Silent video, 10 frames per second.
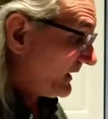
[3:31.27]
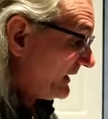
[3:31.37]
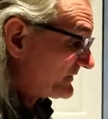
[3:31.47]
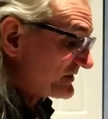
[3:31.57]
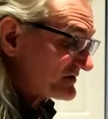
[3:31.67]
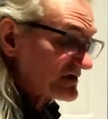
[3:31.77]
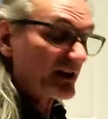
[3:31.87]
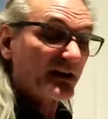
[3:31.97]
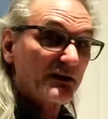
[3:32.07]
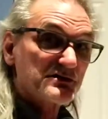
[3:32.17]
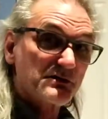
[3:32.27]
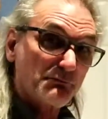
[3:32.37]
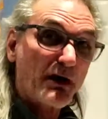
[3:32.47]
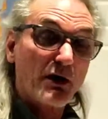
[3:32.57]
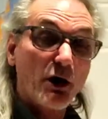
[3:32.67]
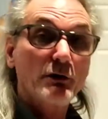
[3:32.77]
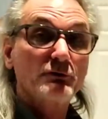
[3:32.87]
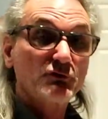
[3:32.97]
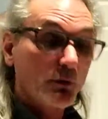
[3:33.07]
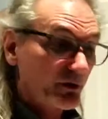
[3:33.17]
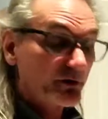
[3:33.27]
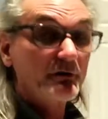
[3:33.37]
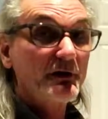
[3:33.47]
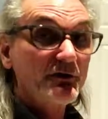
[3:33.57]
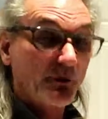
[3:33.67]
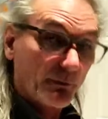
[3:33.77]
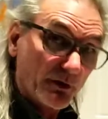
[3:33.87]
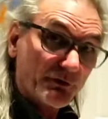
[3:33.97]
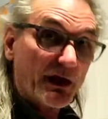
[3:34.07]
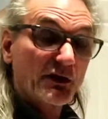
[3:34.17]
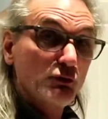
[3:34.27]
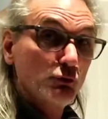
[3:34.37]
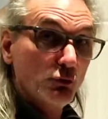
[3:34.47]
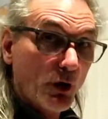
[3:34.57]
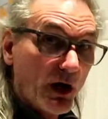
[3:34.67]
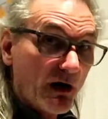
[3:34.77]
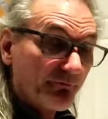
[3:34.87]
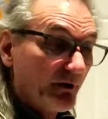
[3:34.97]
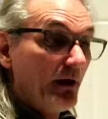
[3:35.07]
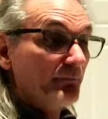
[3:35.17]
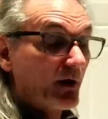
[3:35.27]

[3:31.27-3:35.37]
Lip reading: And it's like it's around 120 degrees. I'm going to let that cool off.